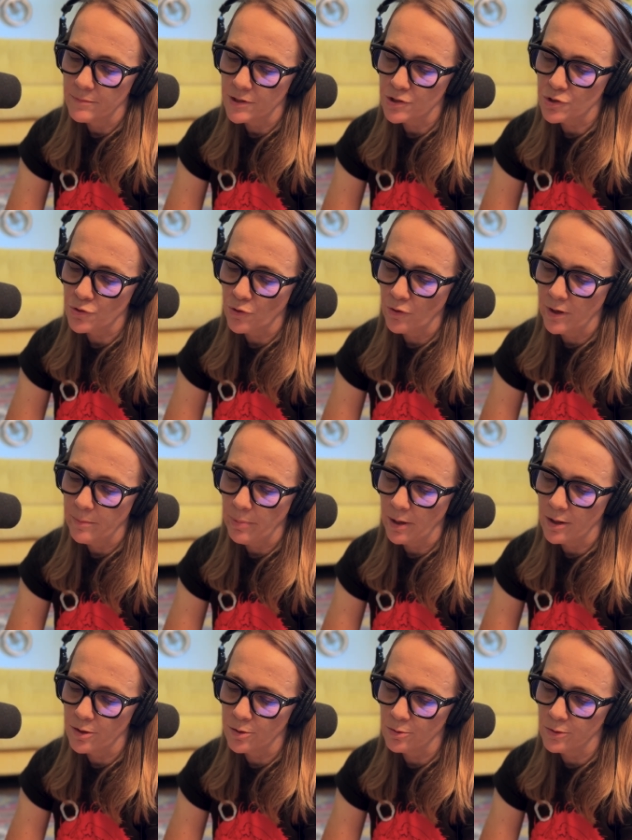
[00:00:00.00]
destroyed by
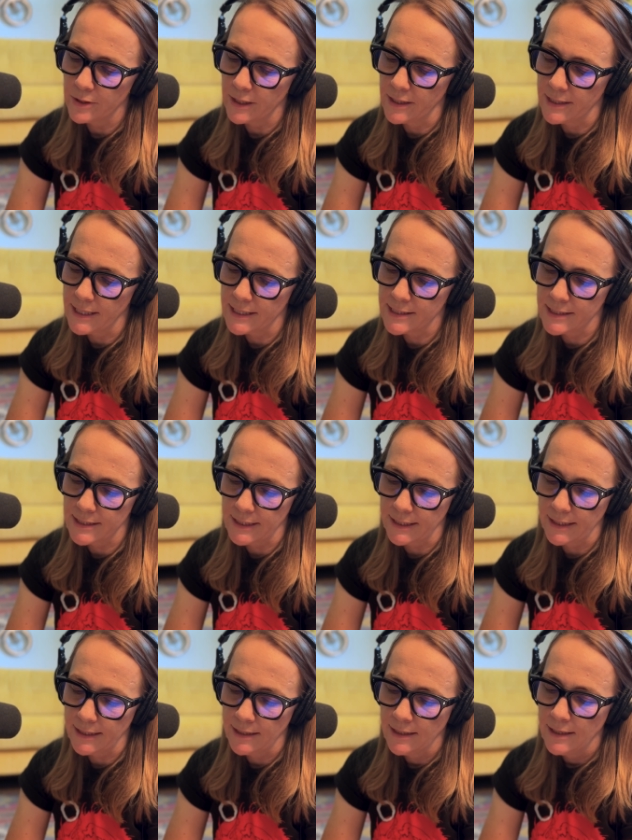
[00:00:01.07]
thought and
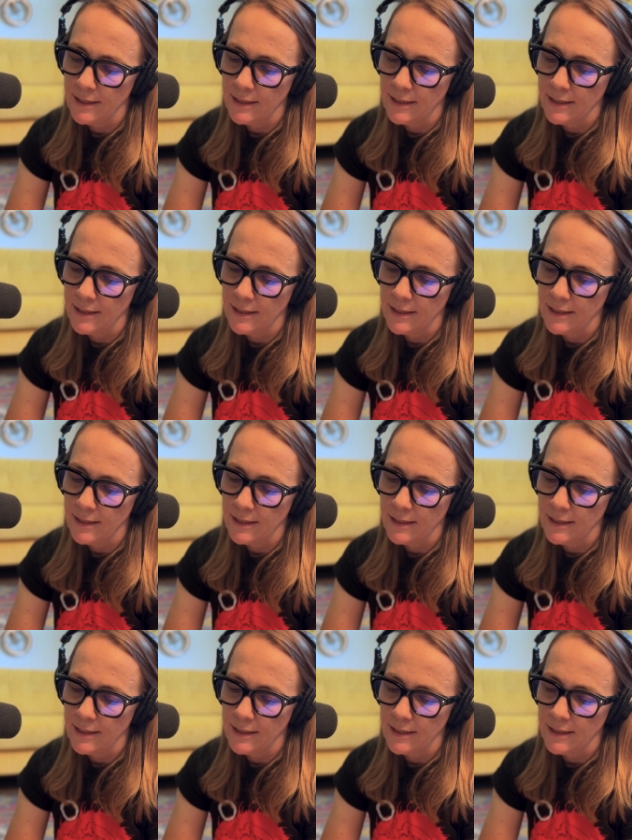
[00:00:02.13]
destiny,